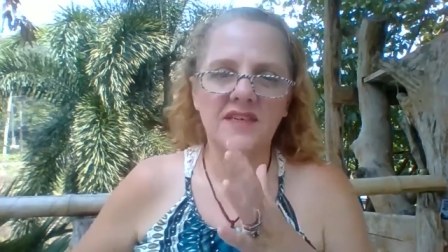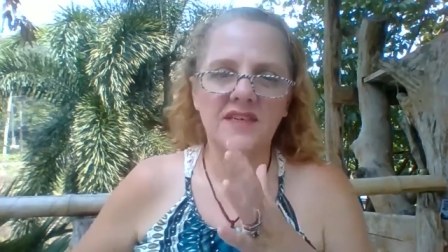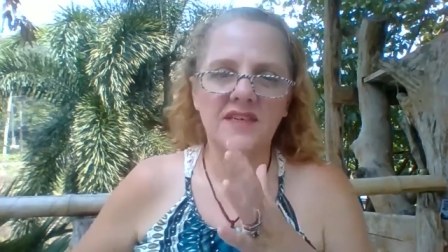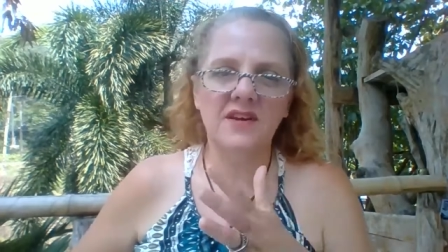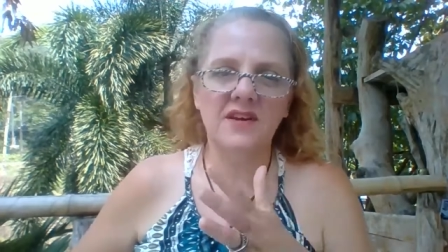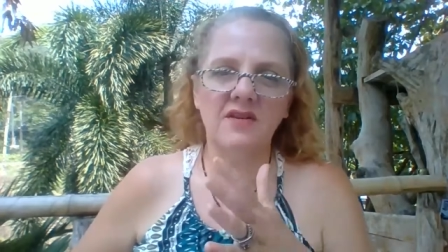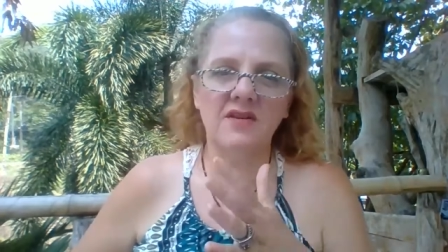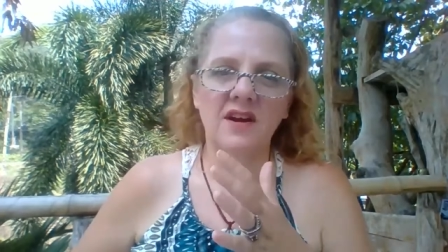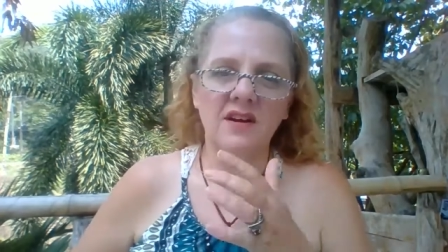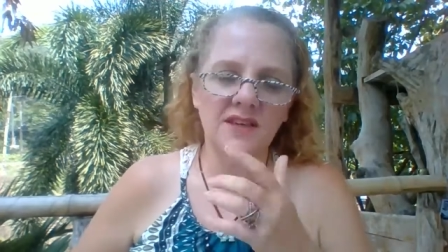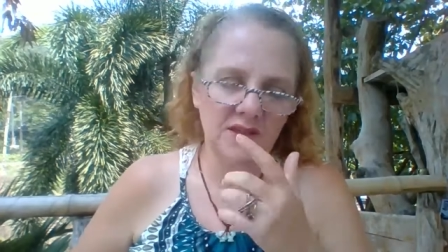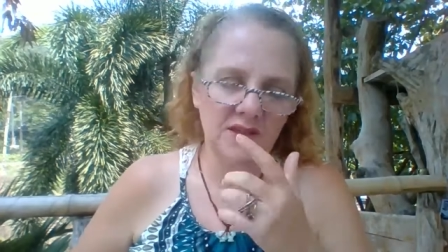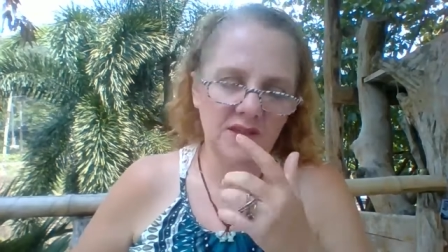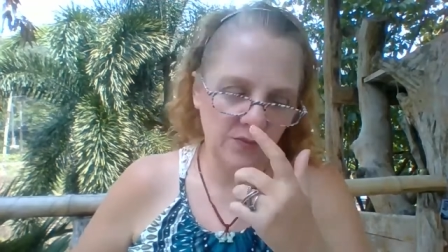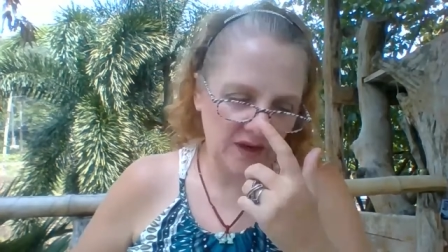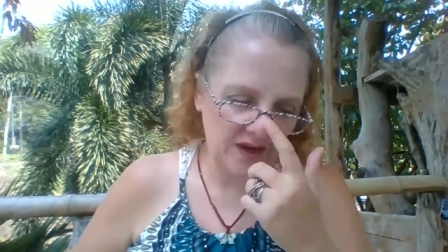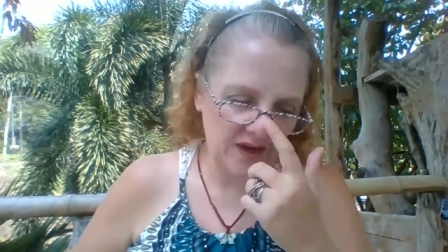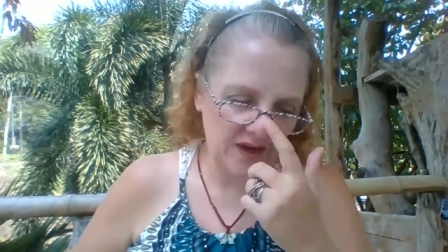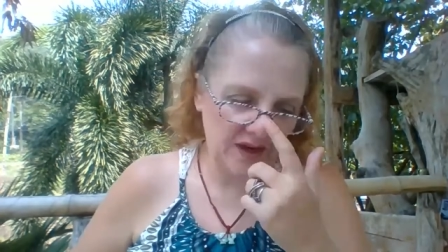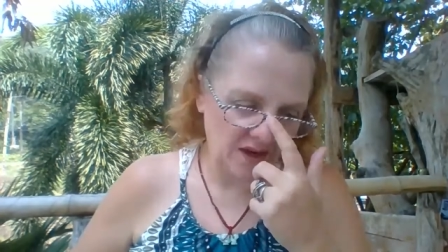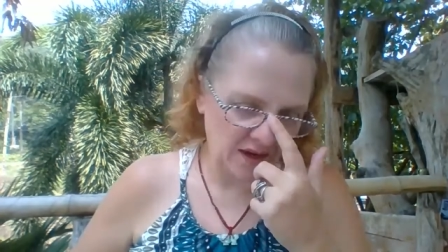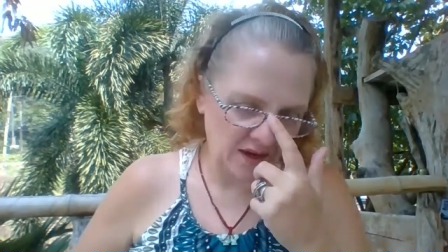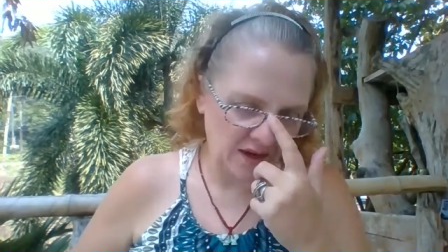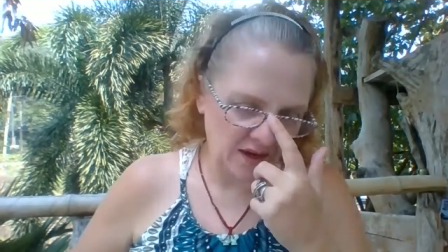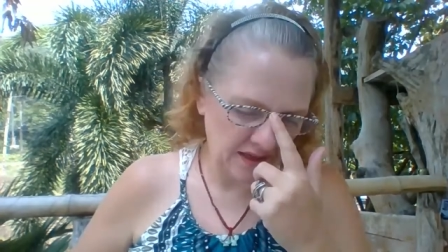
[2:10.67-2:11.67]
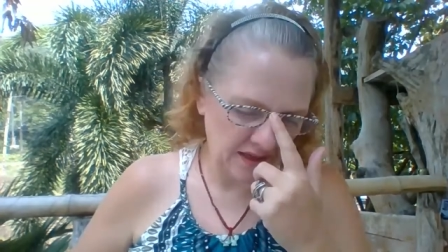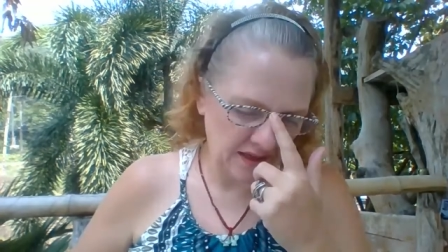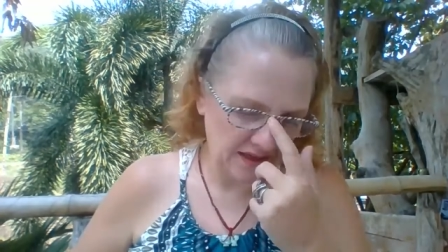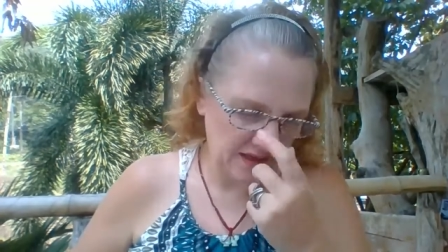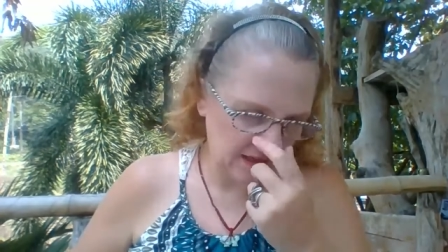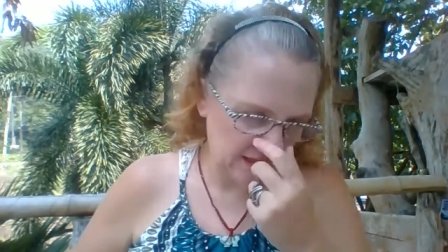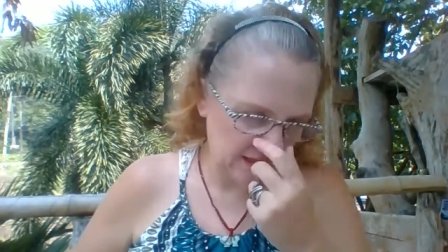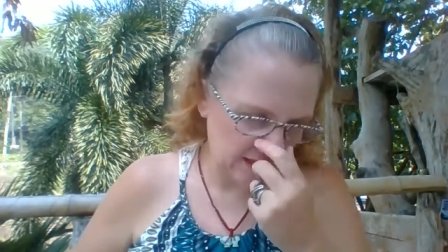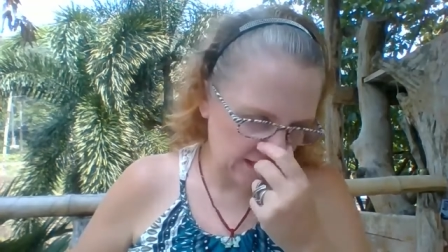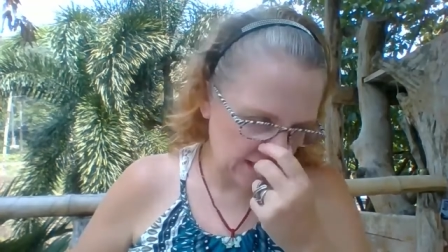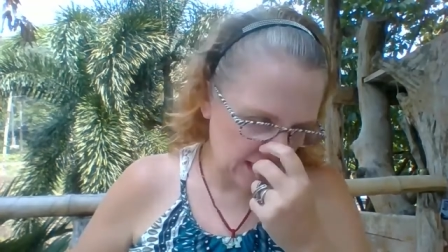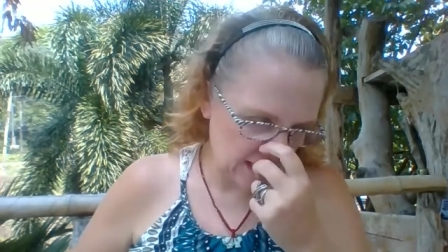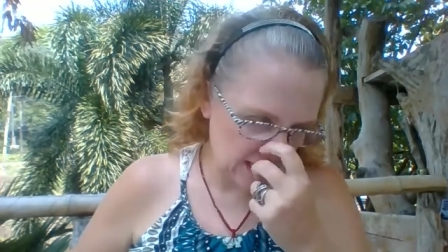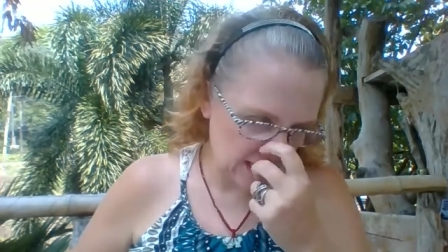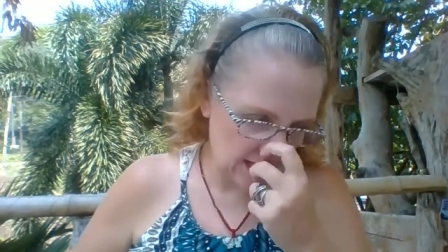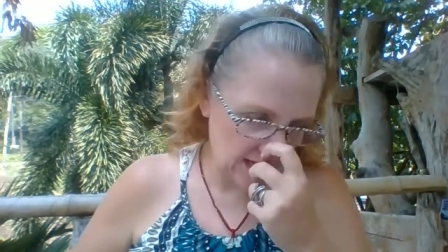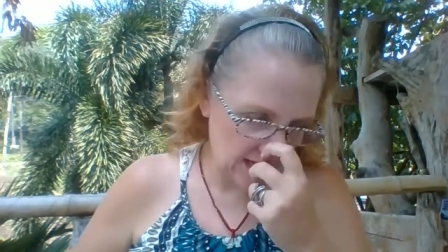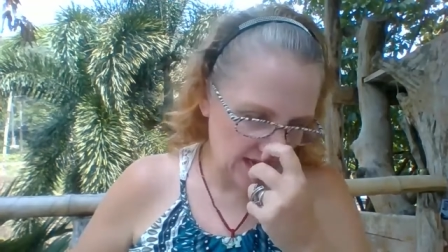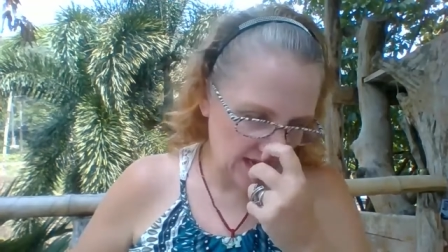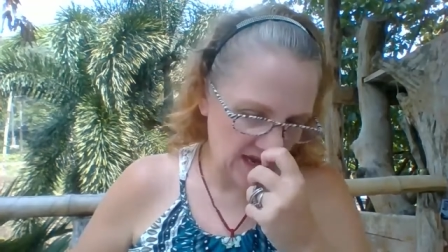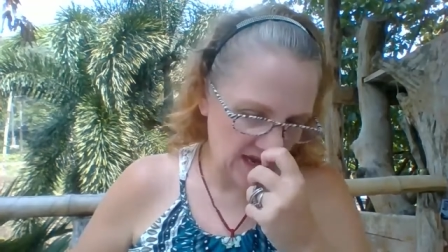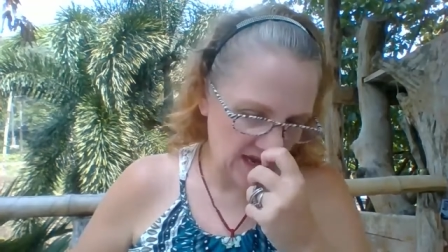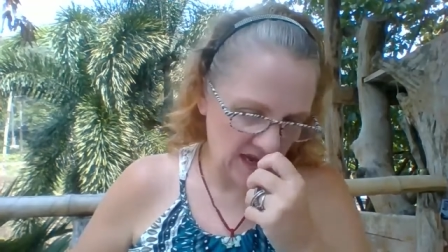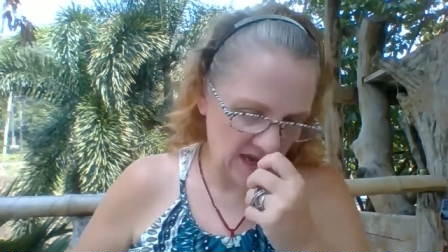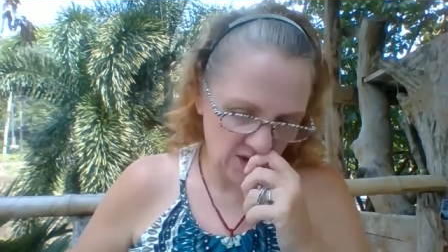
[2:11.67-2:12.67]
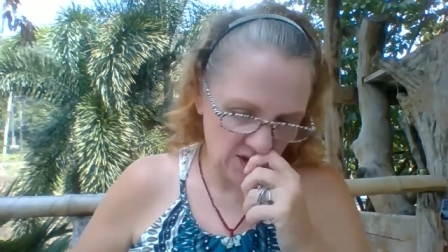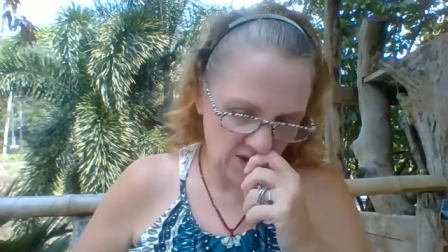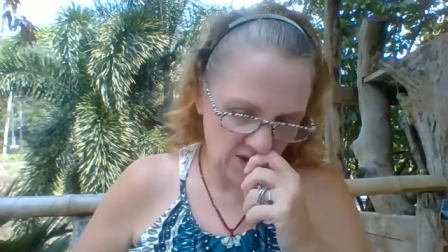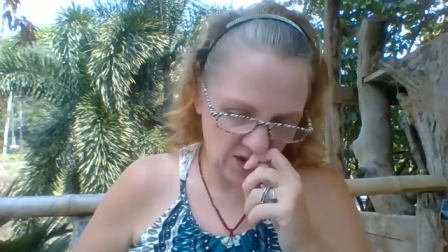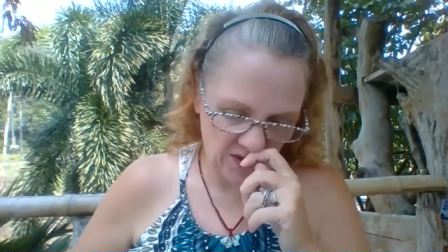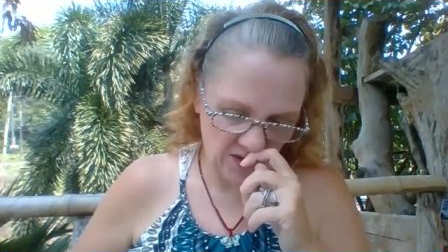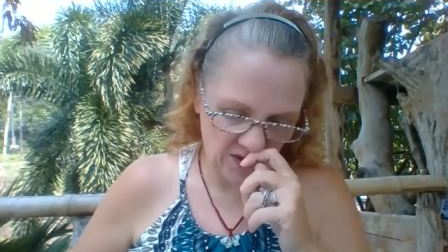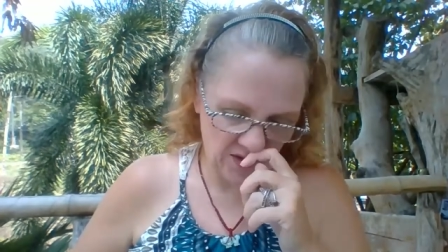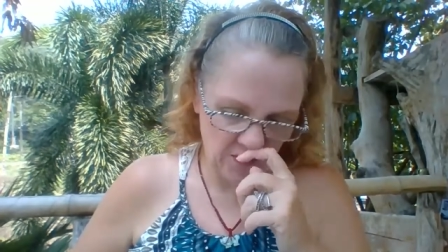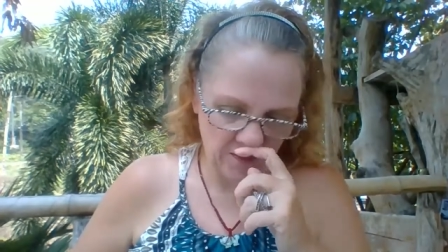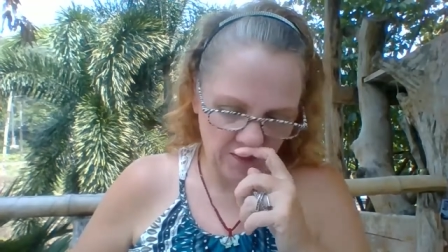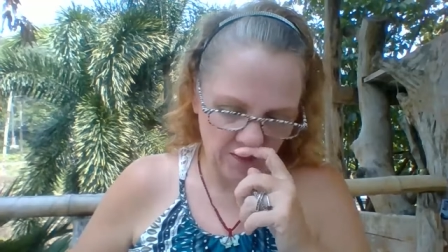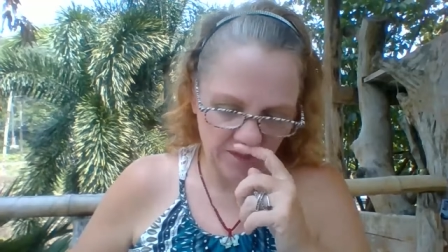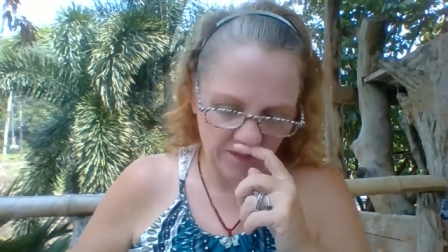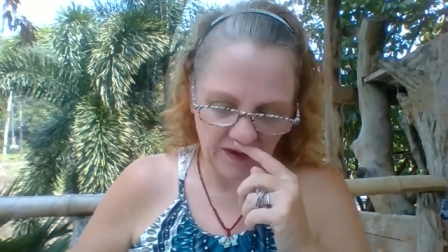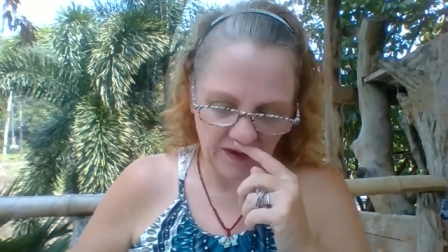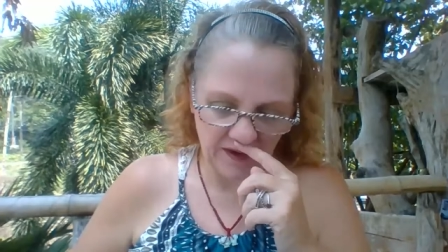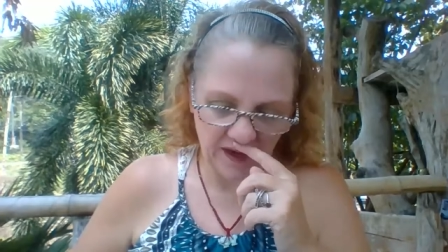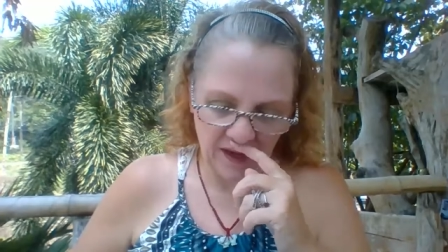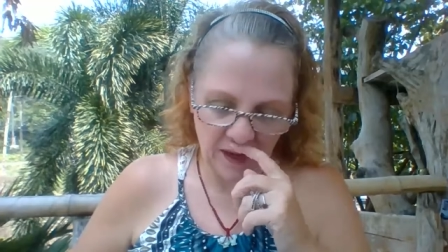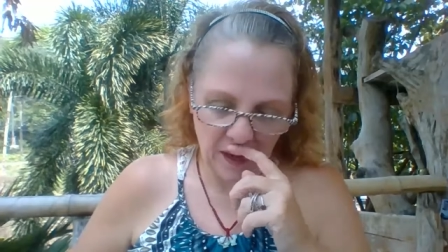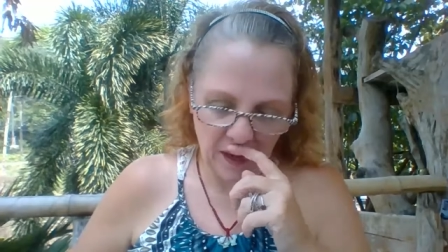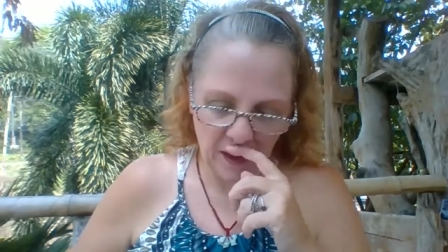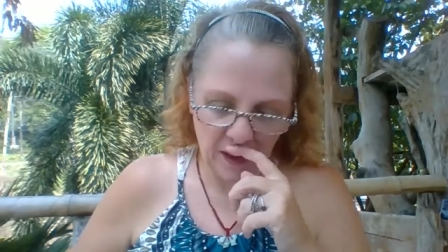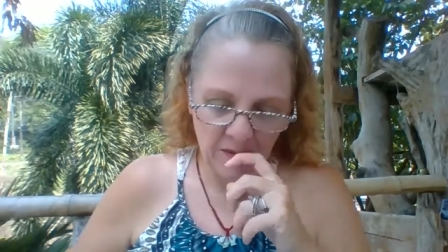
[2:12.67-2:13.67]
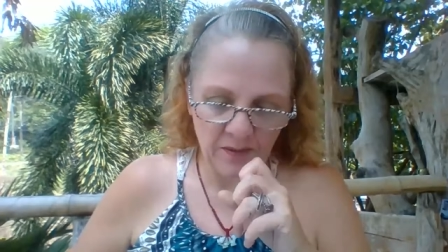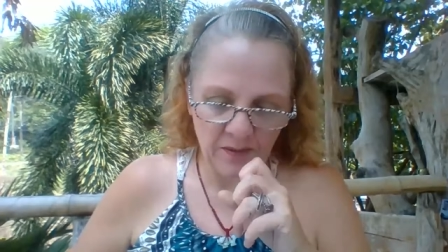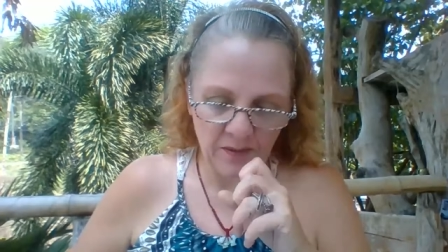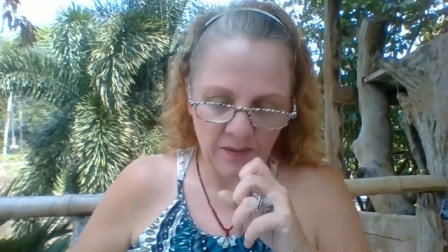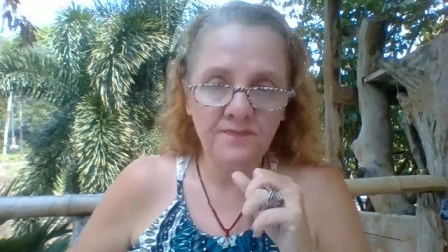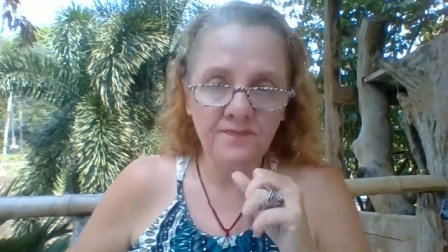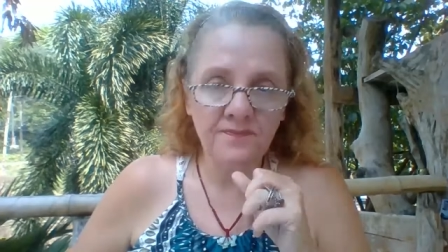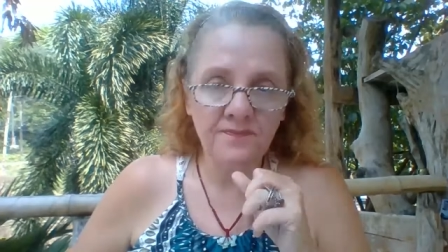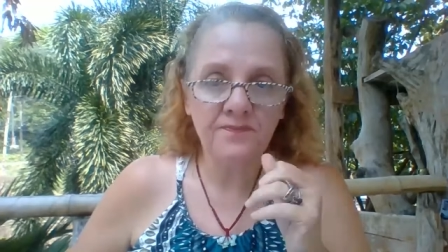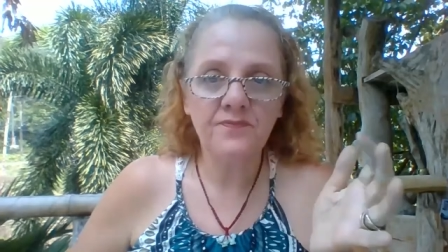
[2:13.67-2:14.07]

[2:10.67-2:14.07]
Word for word: So last week I did a new video.